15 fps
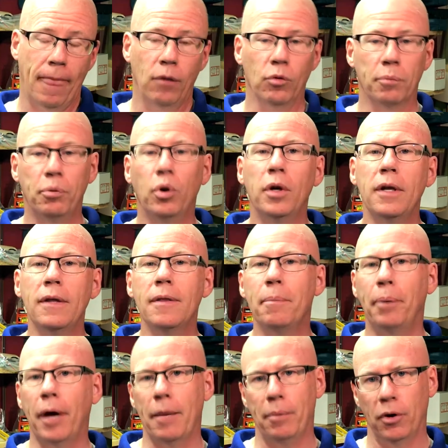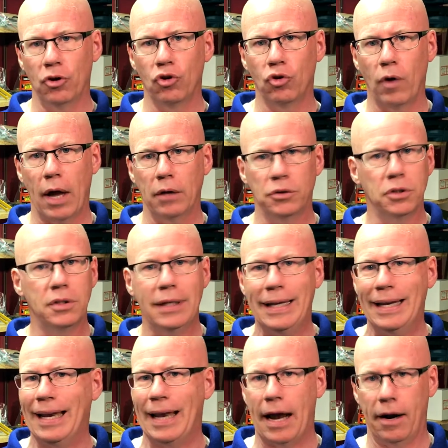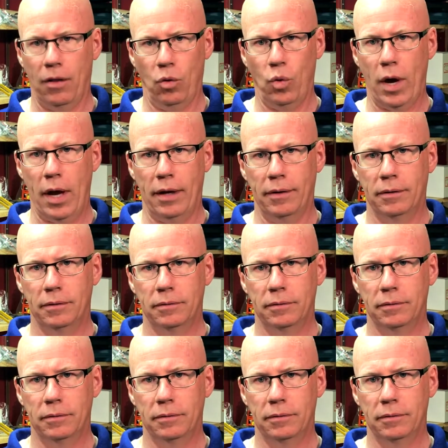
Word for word: We're putting the pipe underground just to get it out of the way.